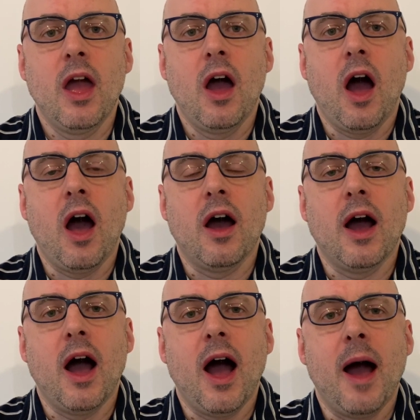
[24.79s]

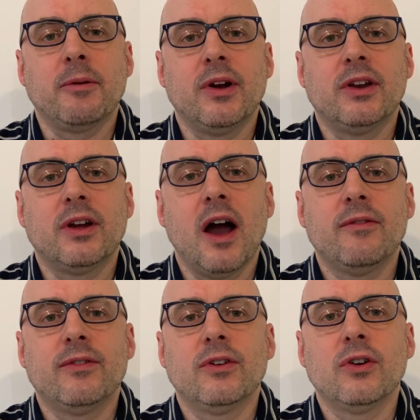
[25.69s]
I'm going to
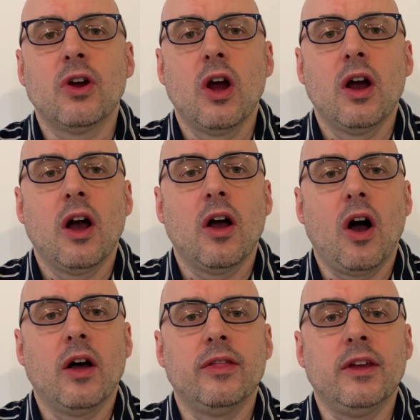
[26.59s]
cover
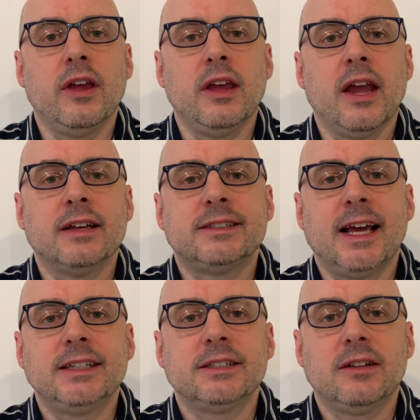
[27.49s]
the
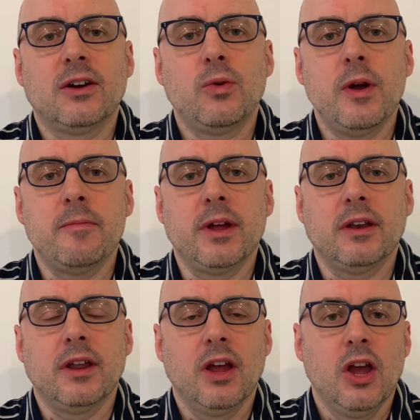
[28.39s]
essential
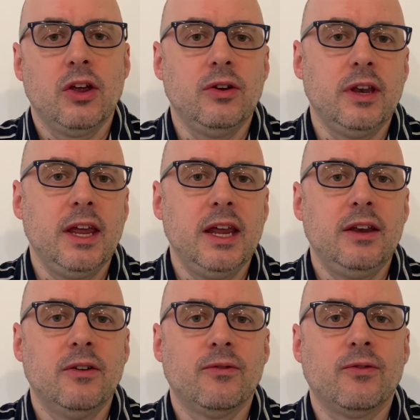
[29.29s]
equipment you
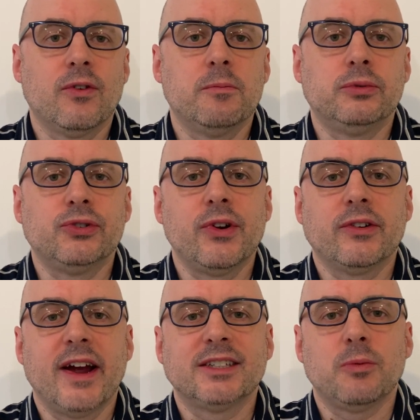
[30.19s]
need for brewing
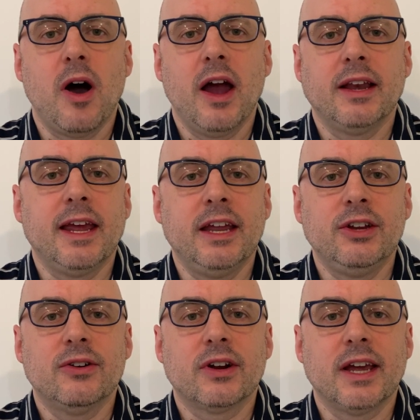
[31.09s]
rice wine in
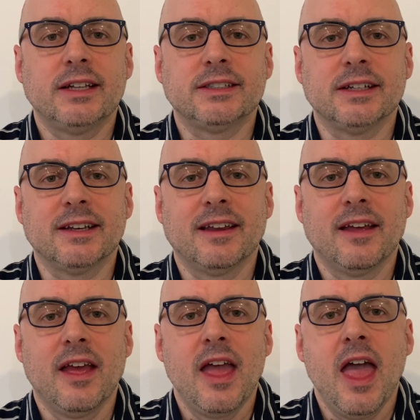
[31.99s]
your kitchen.
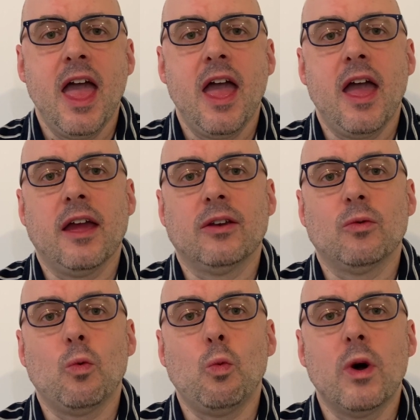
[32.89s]
And
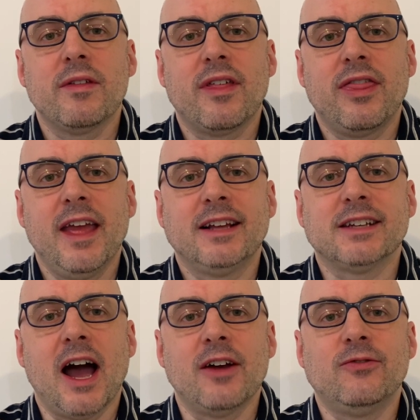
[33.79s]
one of the things
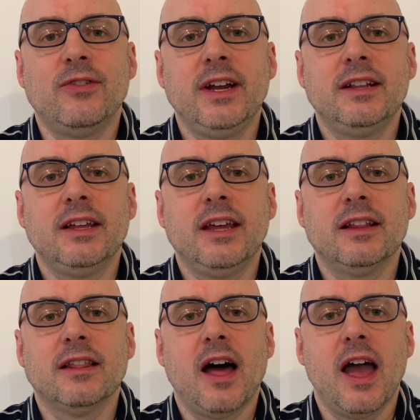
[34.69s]
I really
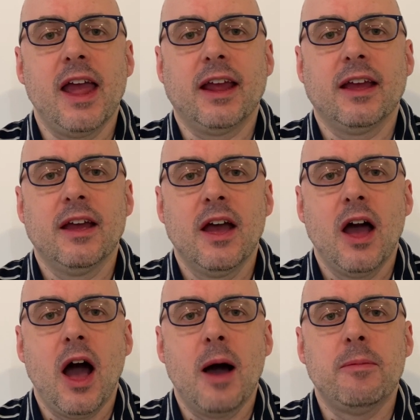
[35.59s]
like
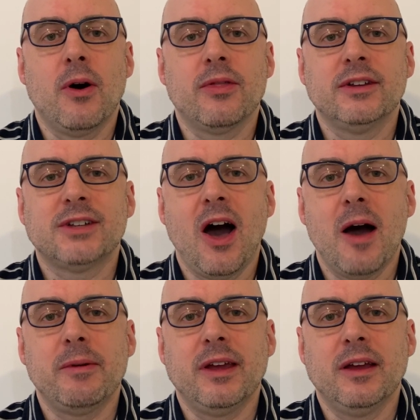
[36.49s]
about this
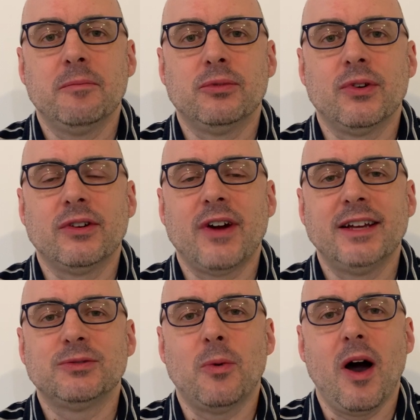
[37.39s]
hobby, brewing
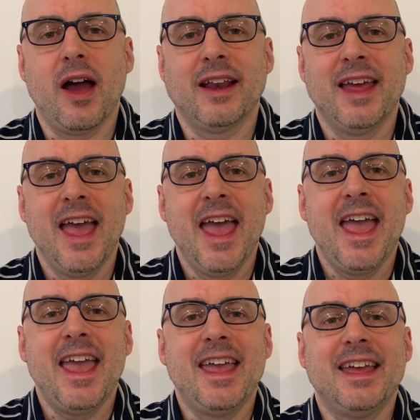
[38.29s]
rice wine,
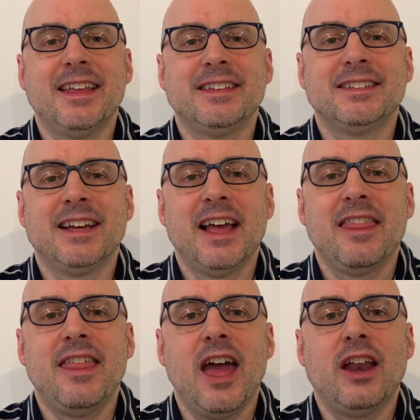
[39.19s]
is
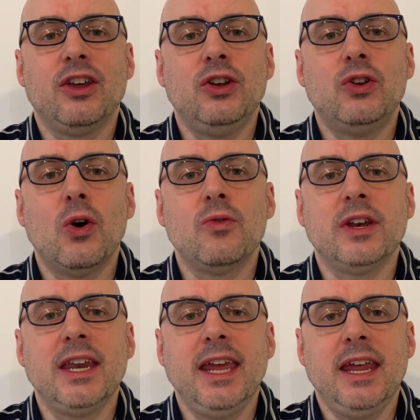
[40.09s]
that you don't
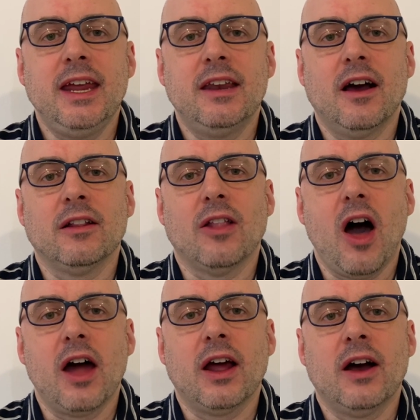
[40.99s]
need a
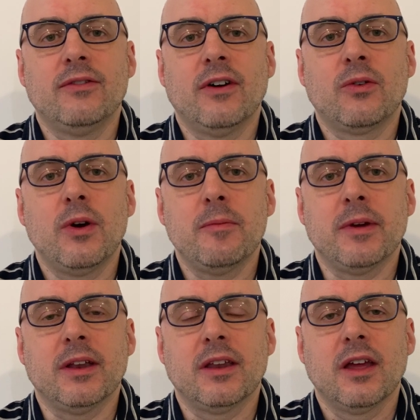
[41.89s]
lot of
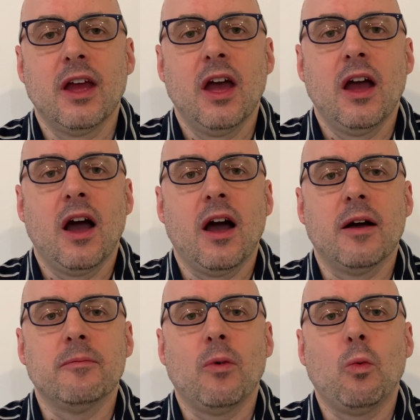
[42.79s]
equipment.
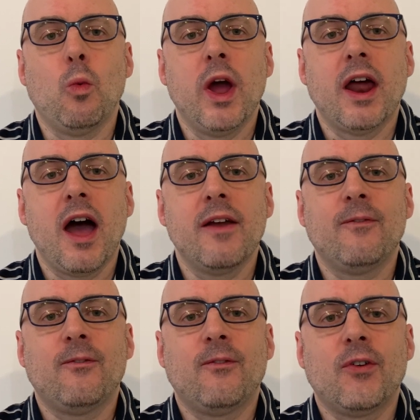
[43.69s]
When I
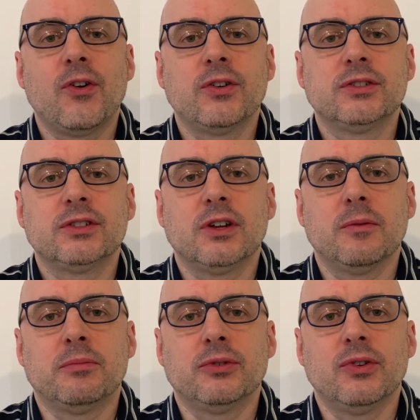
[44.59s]
first
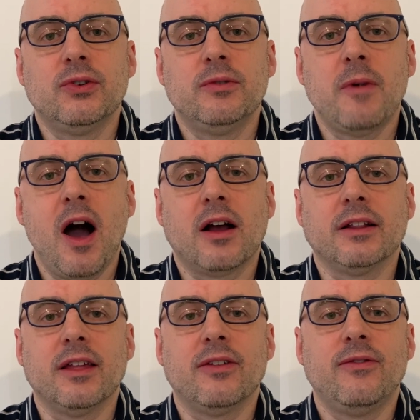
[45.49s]
brewed
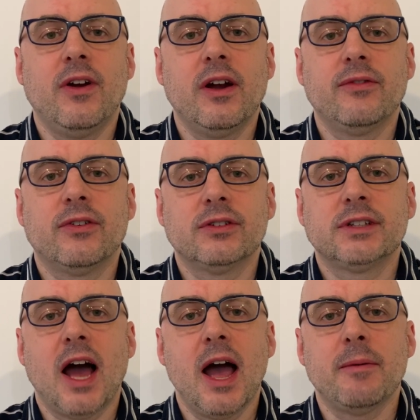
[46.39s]
makgeolli, the very first
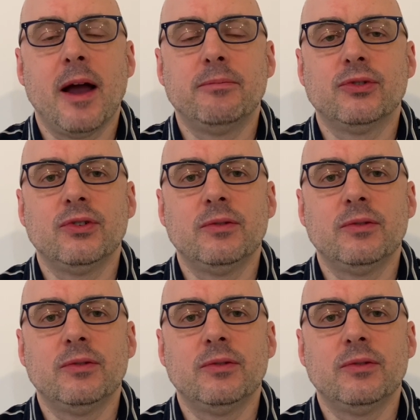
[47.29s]
time I brewed